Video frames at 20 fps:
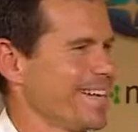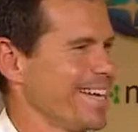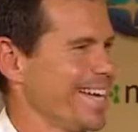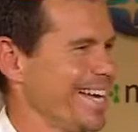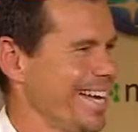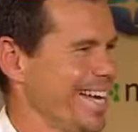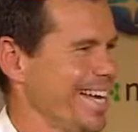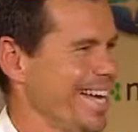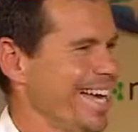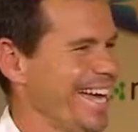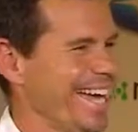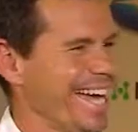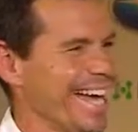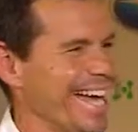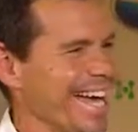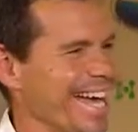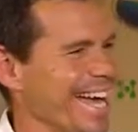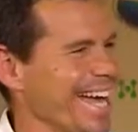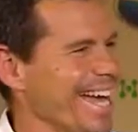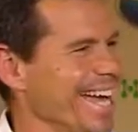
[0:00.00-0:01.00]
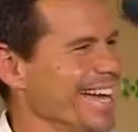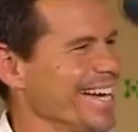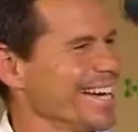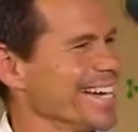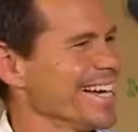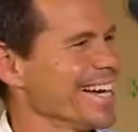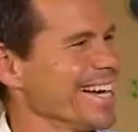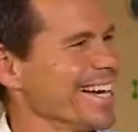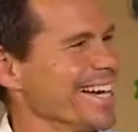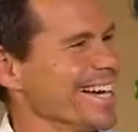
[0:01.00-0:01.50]
And
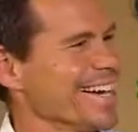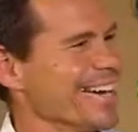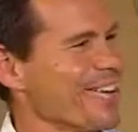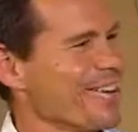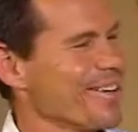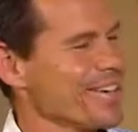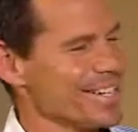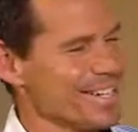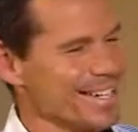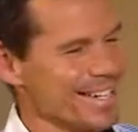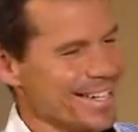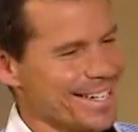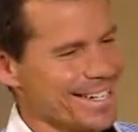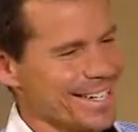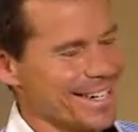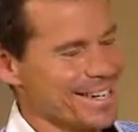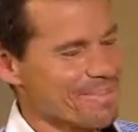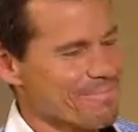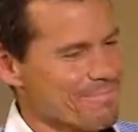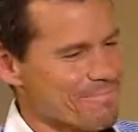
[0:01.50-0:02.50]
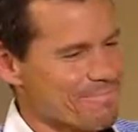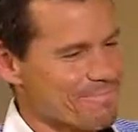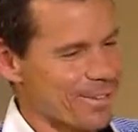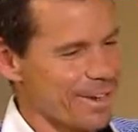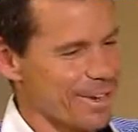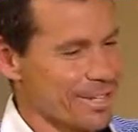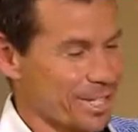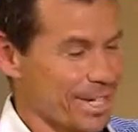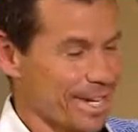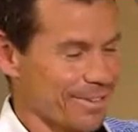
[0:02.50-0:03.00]
I did
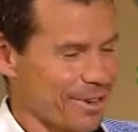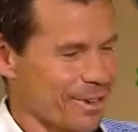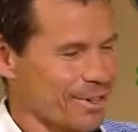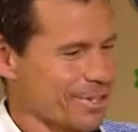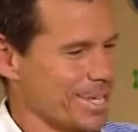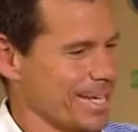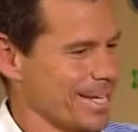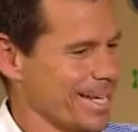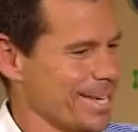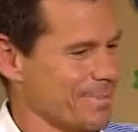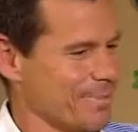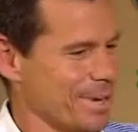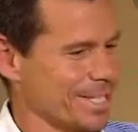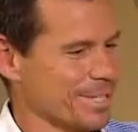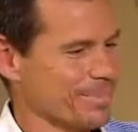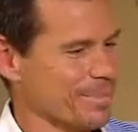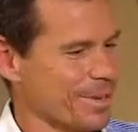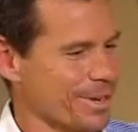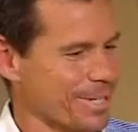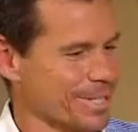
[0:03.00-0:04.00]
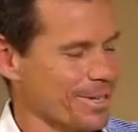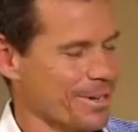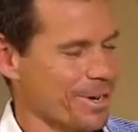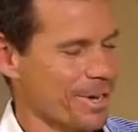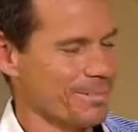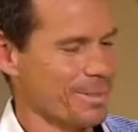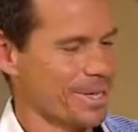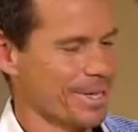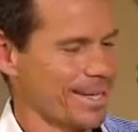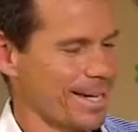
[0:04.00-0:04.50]
have OCD once upon a
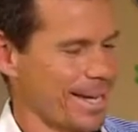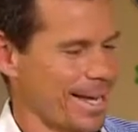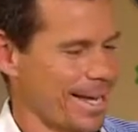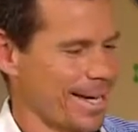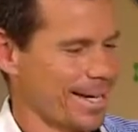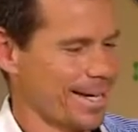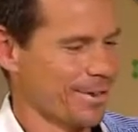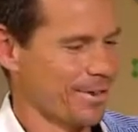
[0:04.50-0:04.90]
time, and